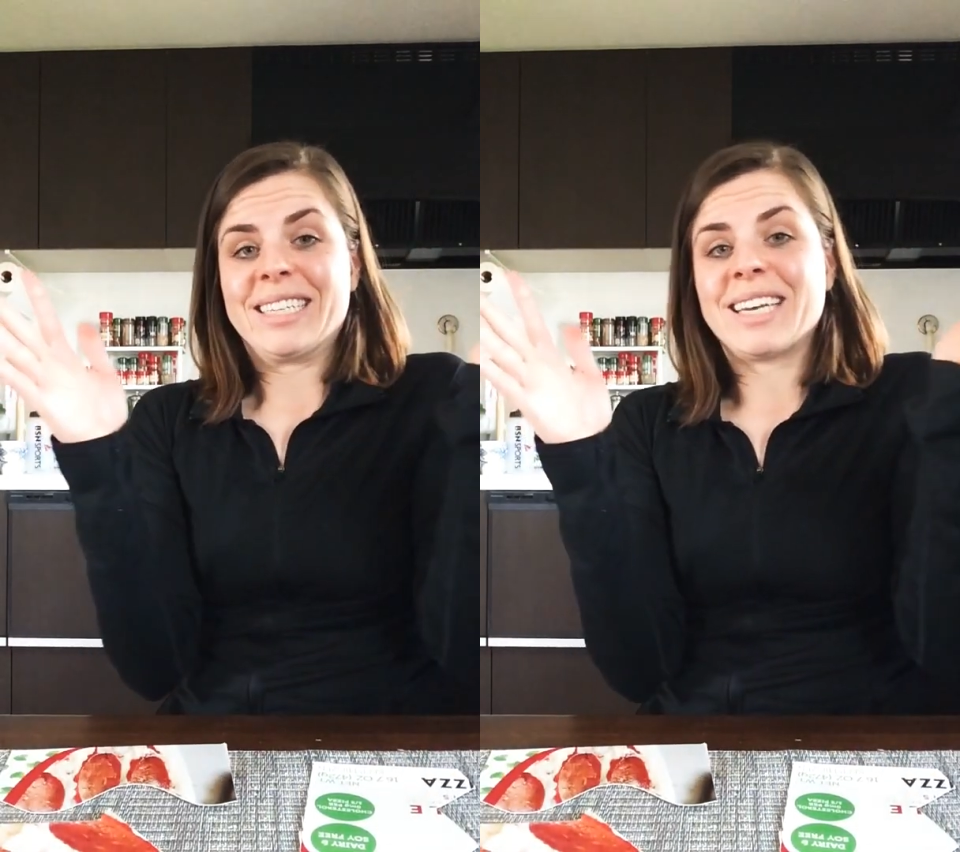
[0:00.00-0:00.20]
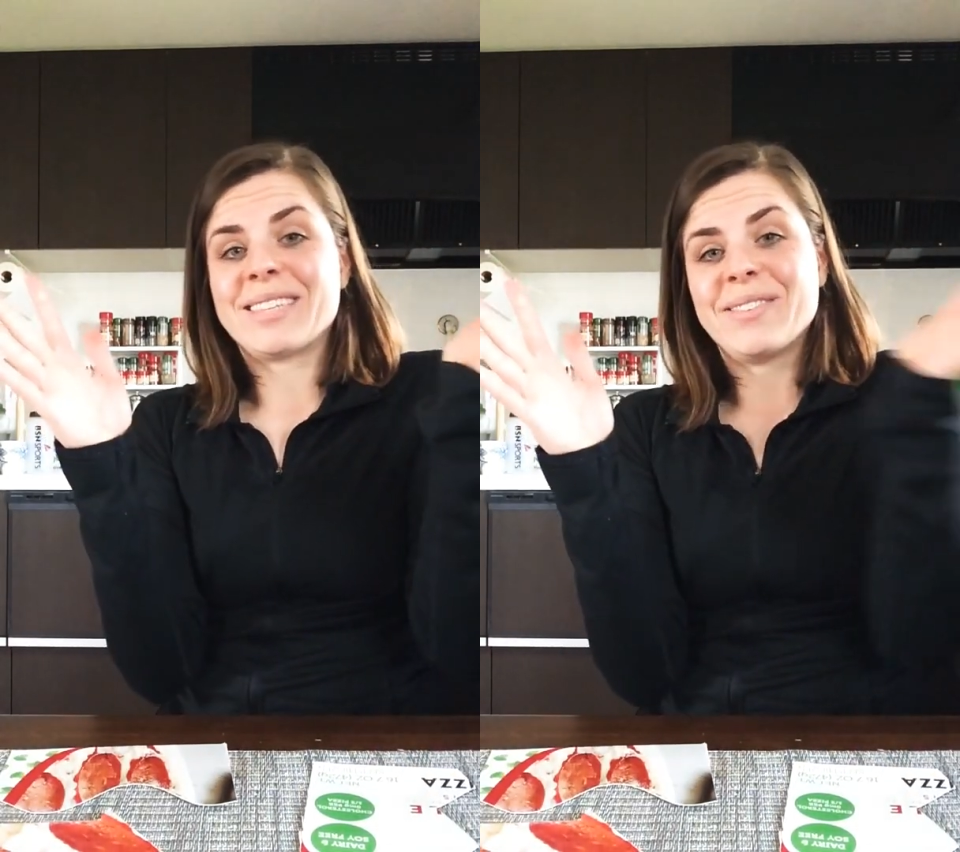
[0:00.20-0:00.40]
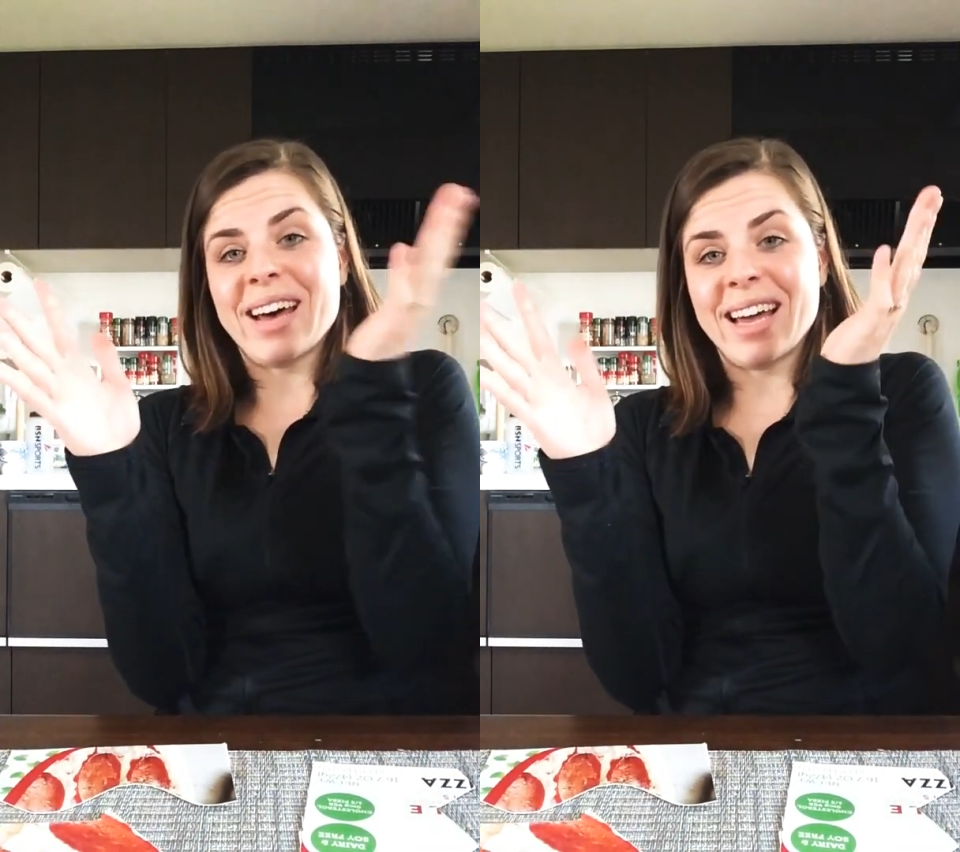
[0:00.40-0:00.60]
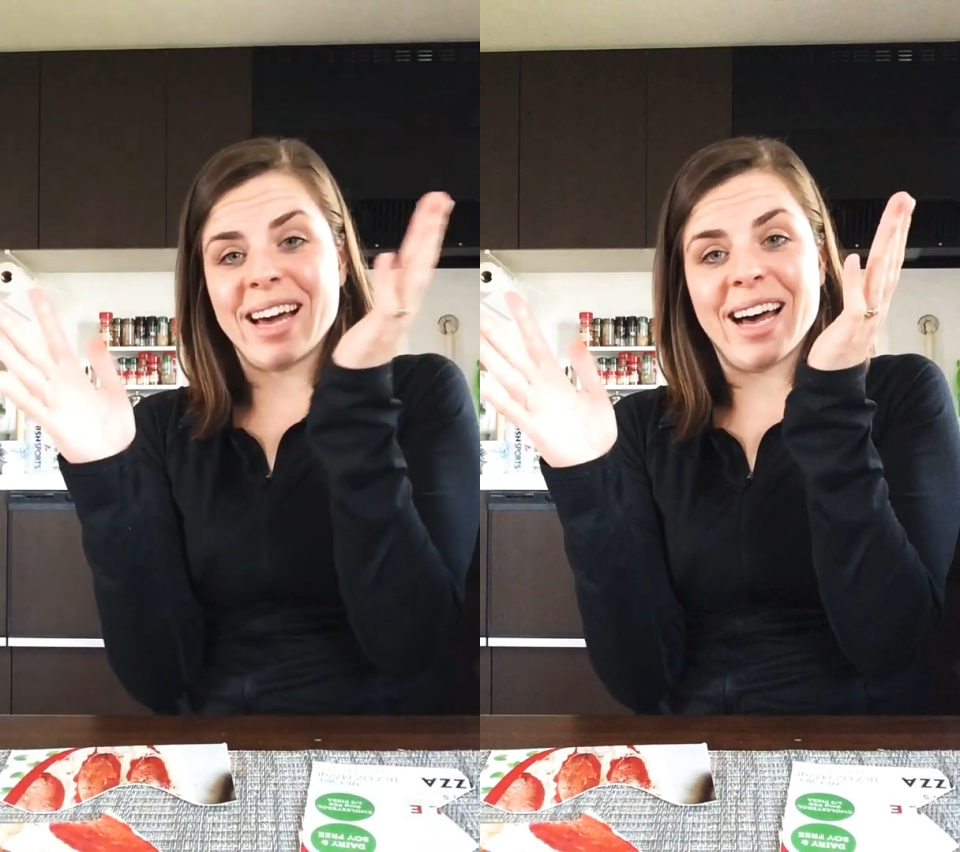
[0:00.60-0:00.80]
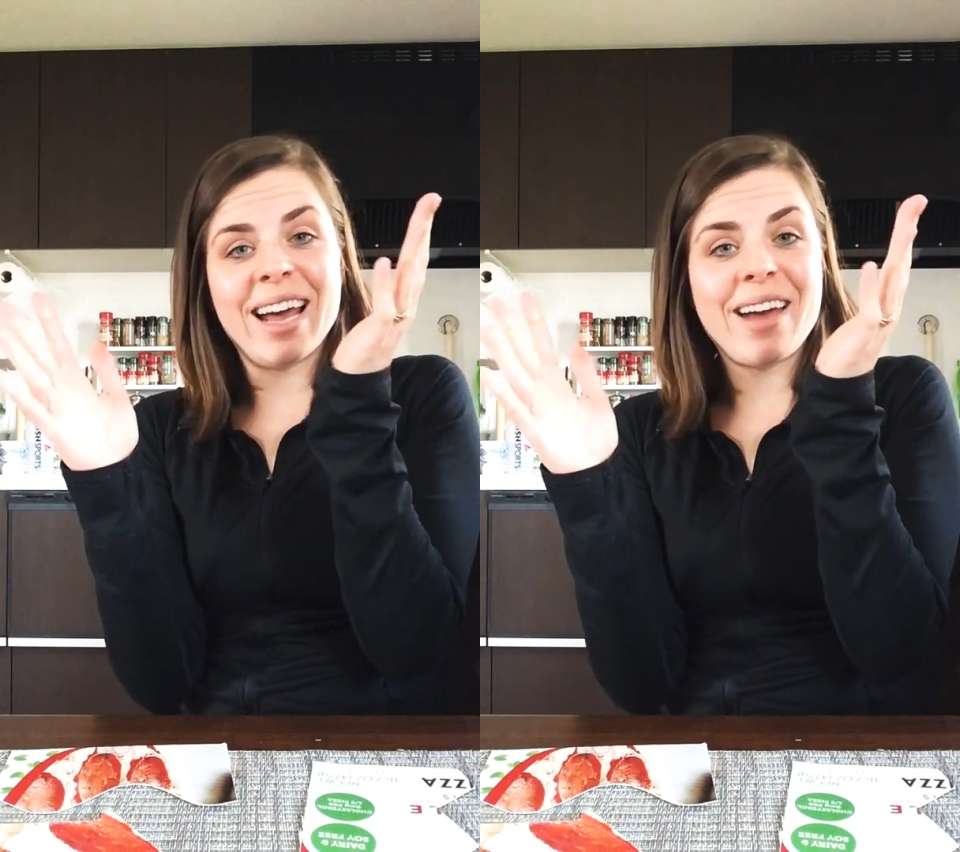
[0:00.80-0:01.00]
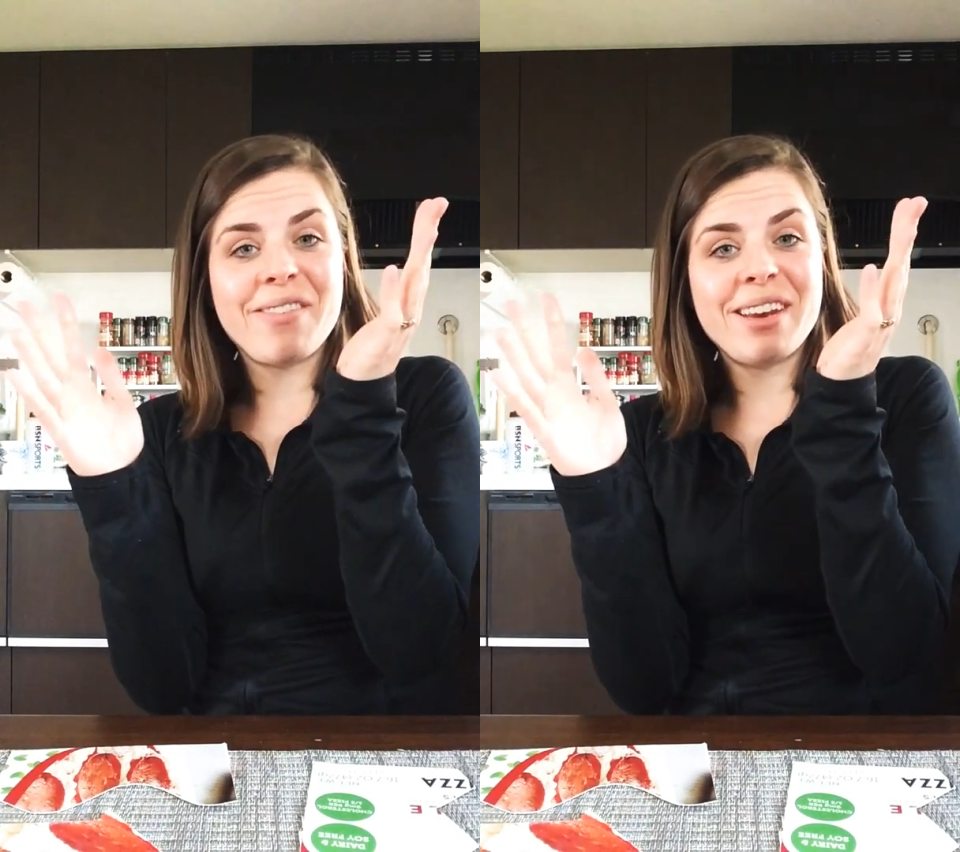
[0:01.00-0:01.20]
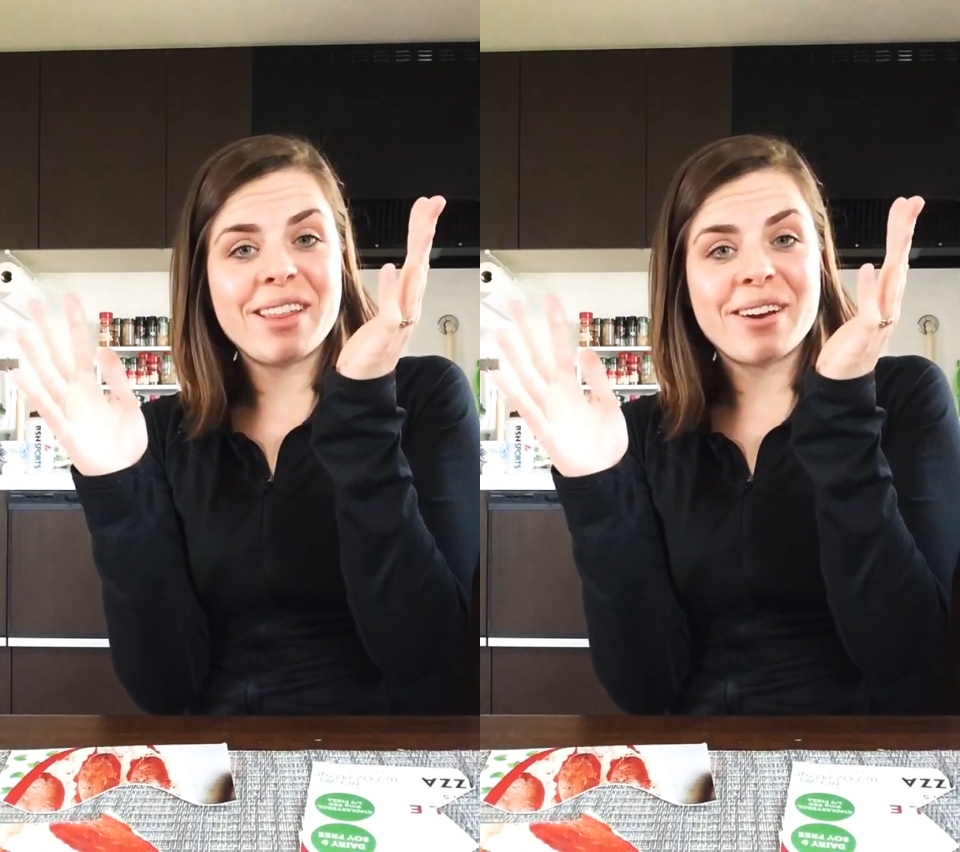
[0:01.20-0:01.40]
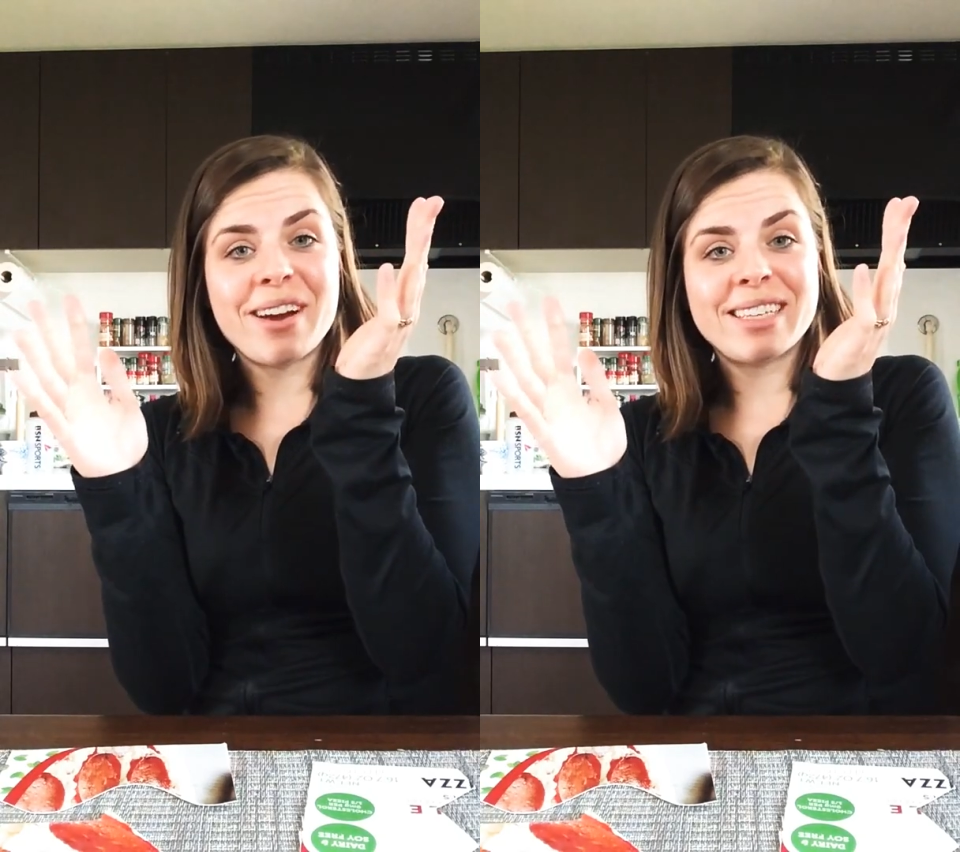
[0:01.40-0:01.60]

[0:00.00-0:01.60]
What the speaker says: guess what? I have another